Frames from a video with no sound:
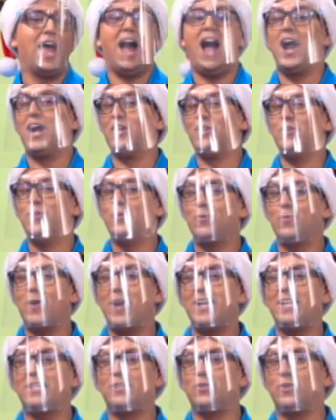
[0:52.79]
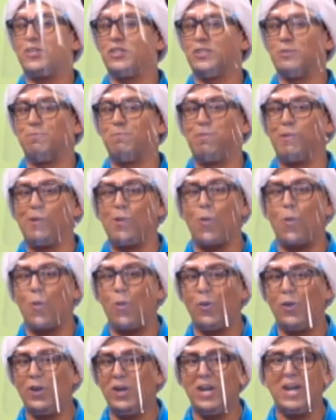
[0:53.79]
Are you ready to
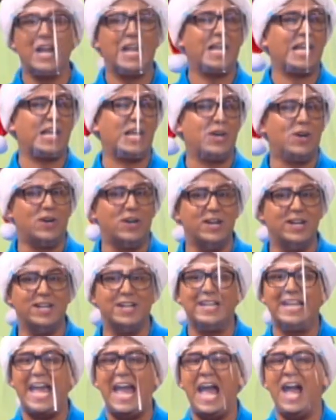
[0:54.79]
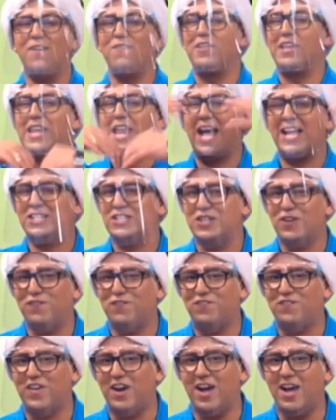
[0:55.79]
explore, learn, and have lots of
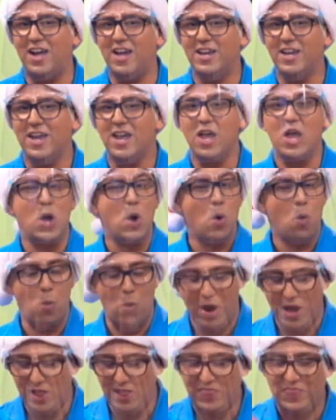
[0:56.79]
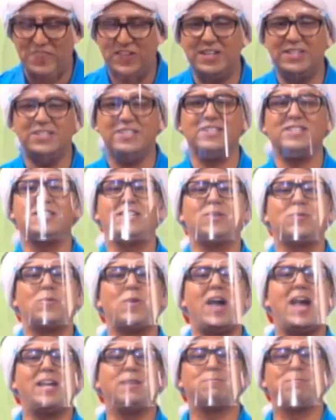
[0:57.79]
fun? Well, this is the
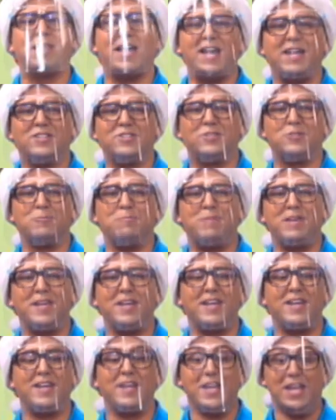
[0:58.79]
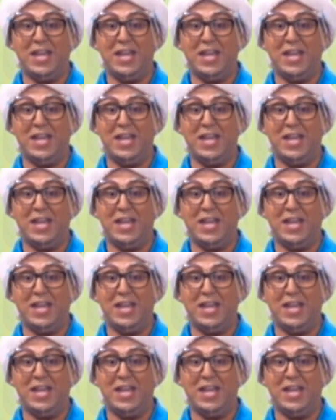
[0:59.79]
right place to be.